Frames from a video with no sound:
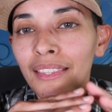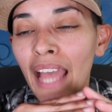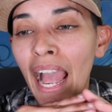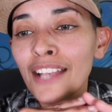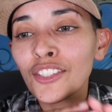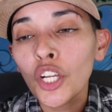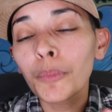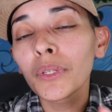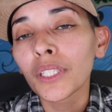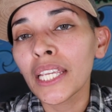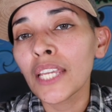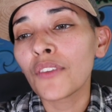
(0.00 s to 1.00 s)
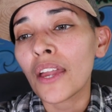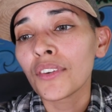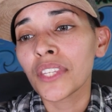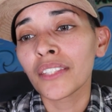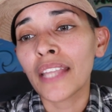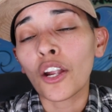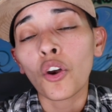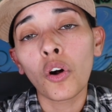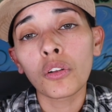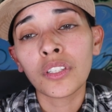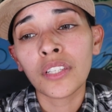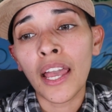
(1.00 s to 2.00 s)
I still believe everything that
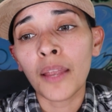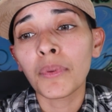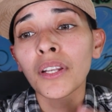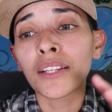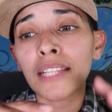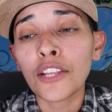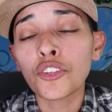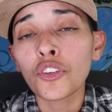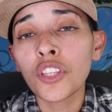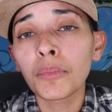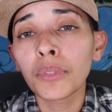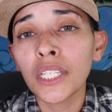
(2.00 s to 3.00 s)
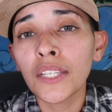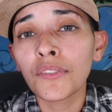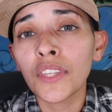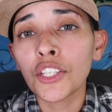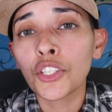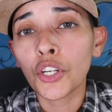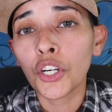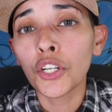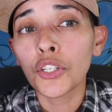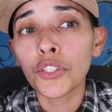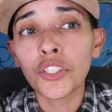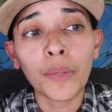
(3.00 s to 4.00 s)
Cole said because I truly believe these
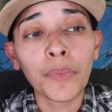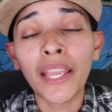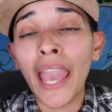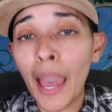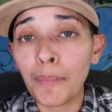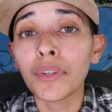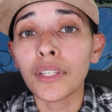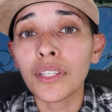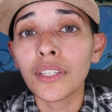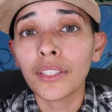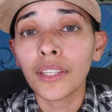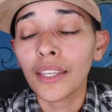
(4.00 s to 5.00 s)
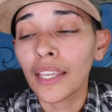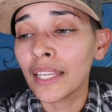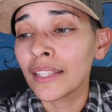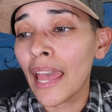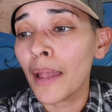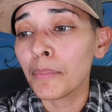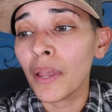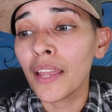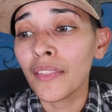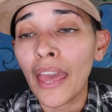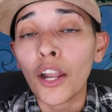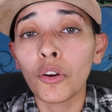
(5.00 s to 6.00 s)
girls, something happened in
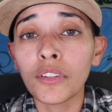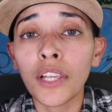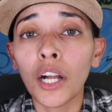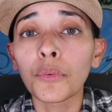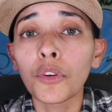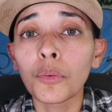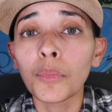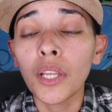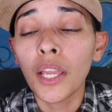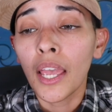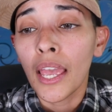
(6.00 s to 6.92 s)
that hotel room.